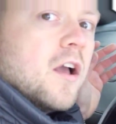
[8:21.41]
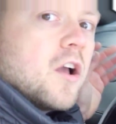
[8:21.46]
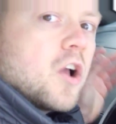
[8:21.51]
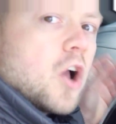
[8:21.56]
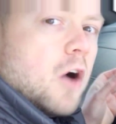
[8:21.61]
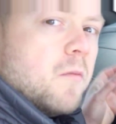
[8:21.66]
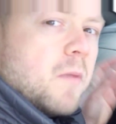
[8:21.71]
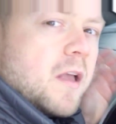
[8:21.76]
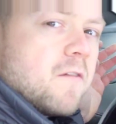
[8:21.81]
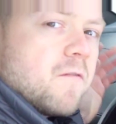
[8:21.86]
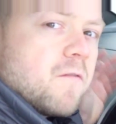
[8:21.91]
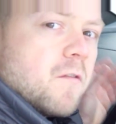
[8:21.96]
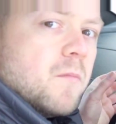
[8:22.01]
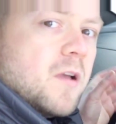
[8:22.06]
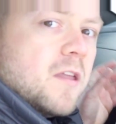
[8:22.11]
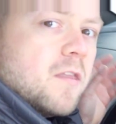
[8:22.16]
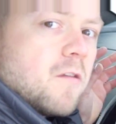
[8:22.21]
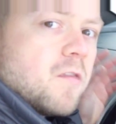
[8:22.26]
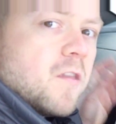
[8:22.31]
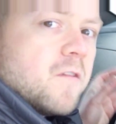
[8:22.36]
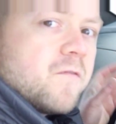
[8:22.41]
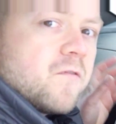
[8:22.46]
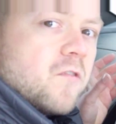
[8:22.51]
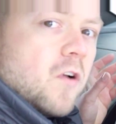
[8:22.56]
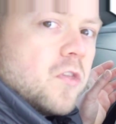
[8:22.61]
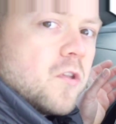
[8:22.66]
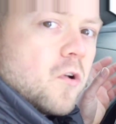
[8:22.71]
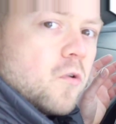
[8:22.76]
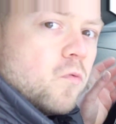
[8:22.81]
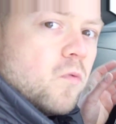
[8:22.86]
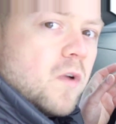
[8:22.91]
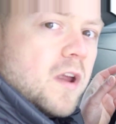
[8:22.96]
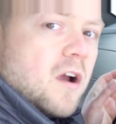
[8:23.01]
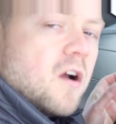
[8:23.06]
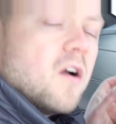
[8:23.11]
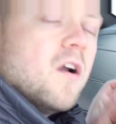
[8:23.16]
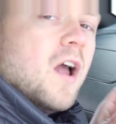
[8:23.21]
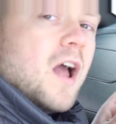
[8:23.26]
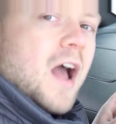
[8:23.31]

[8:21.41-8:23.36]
coming from either the front or rear,